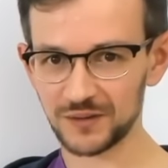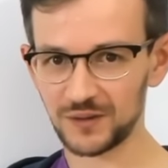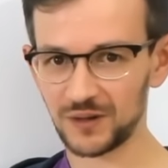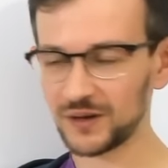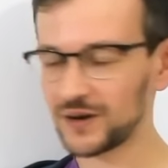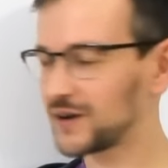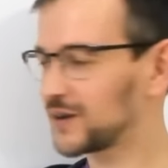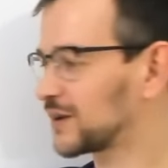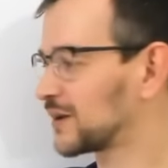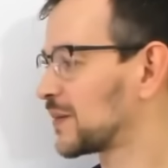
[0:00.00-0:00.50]

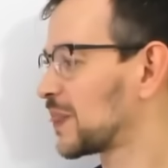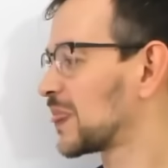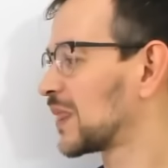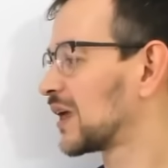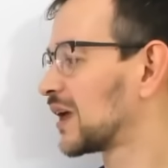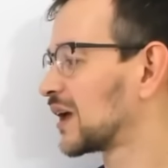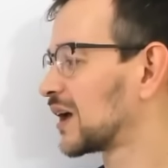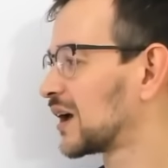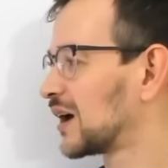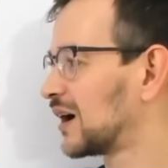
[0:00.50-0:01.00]

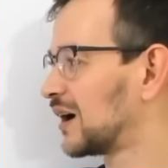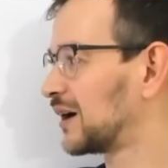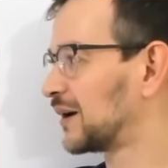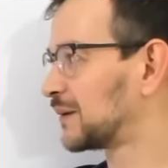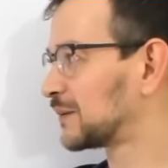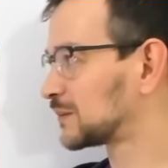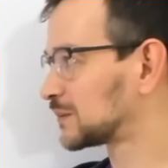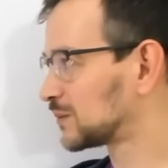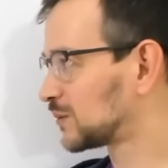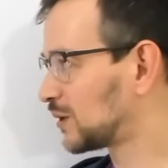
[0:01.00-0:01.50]

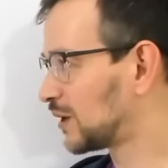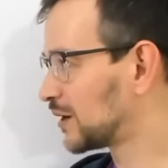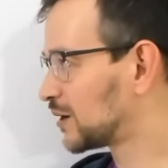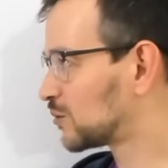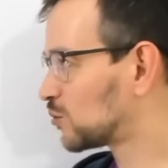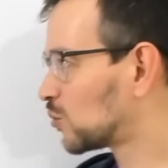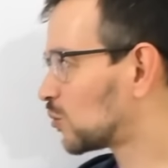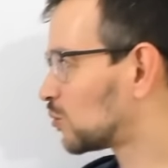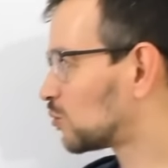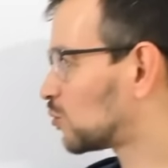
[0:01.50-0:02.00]
Like
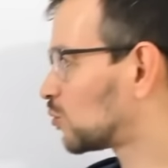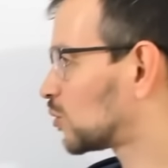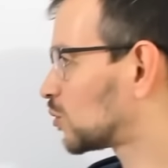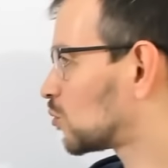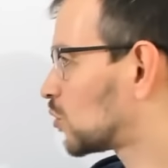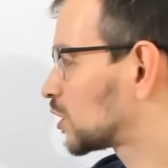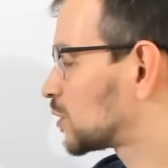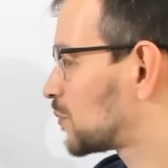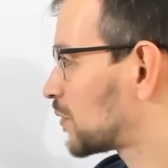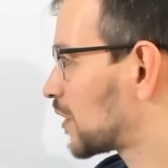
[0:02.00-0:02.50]

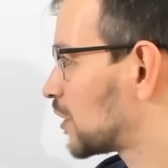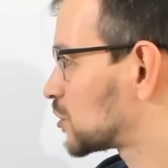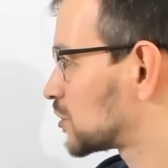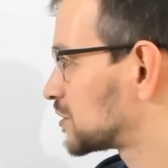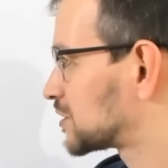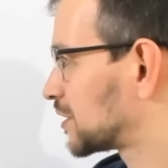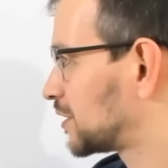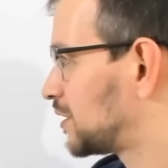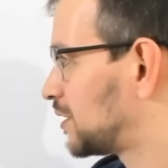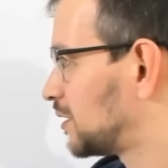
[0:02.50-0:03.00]
what
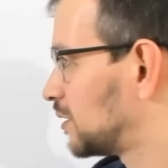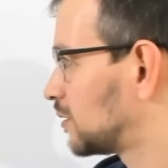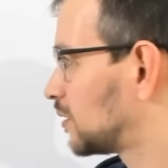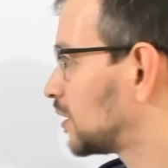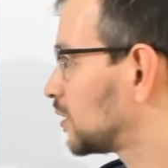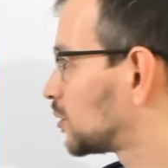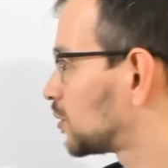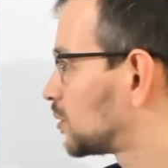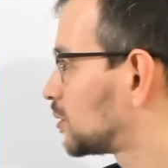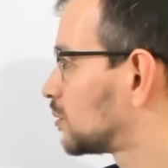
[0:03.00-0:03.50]
operations are here?
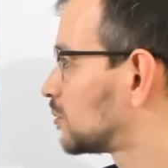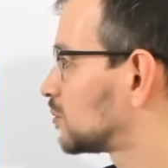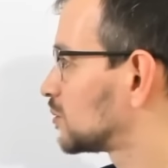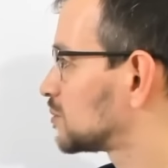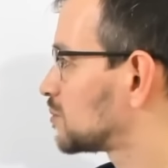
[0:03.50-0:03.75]
I don't know.